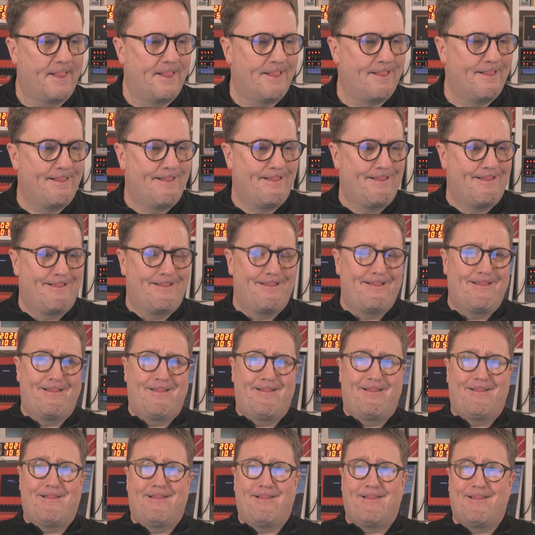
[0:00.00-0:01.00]

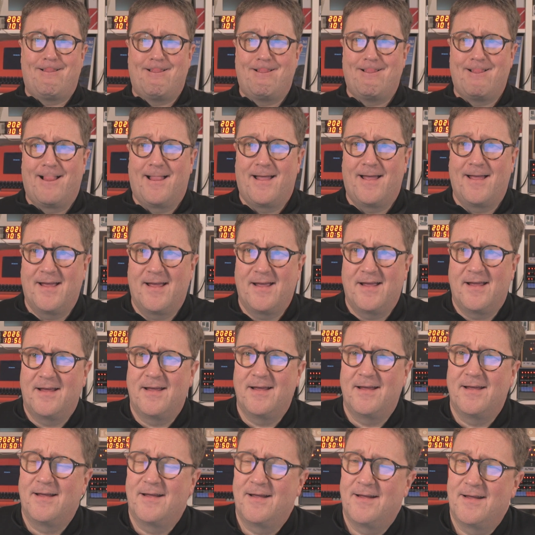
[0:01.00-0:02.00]

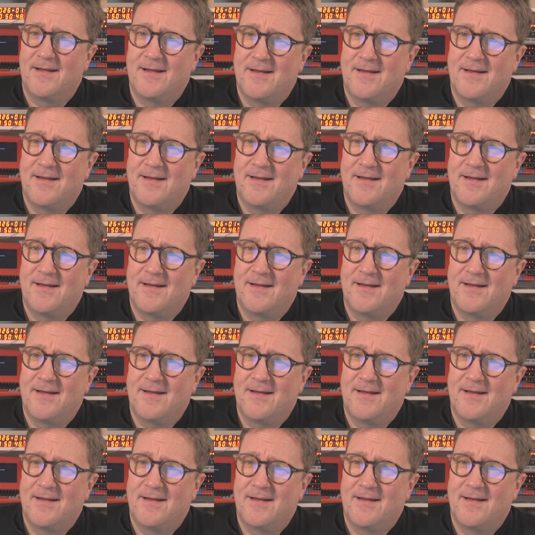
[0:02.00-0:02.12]
Nothing is said.